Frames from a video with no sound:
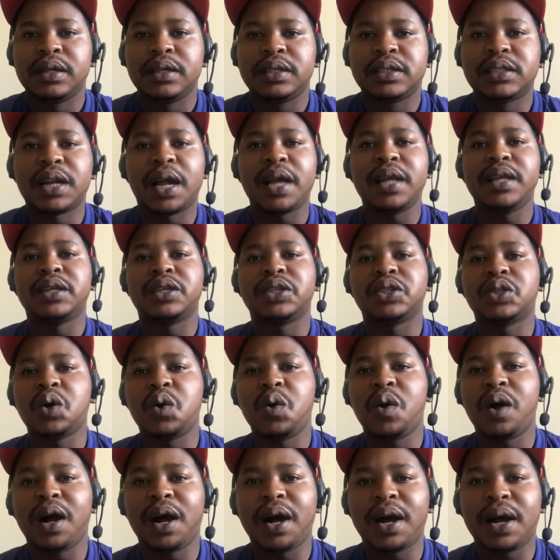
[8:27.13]
trying
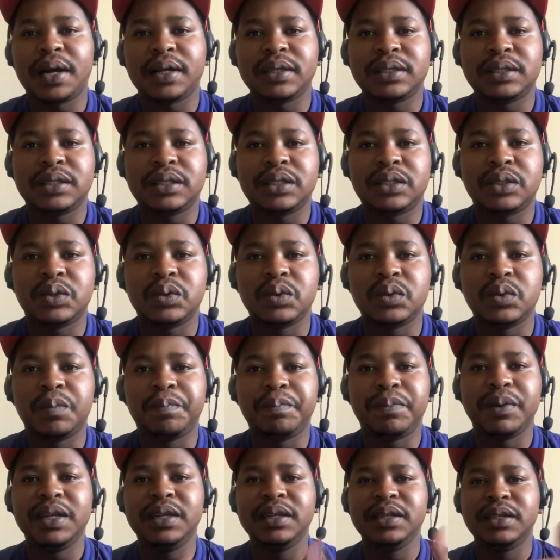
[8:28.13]
so hard to
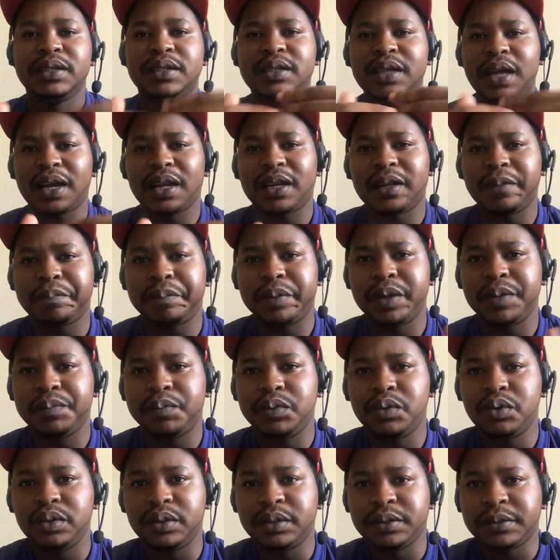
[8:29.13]
please other
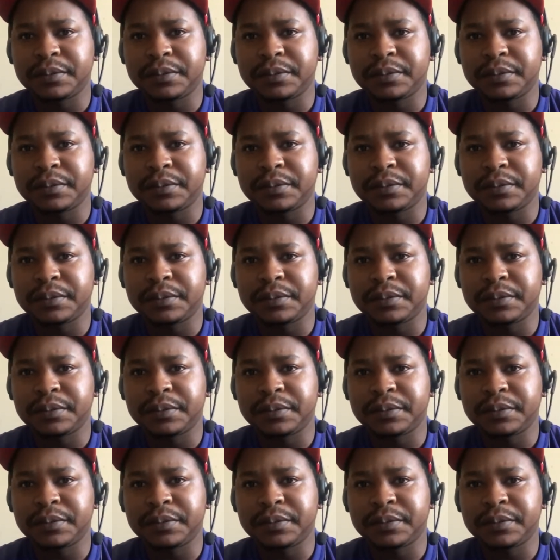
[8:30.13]
people.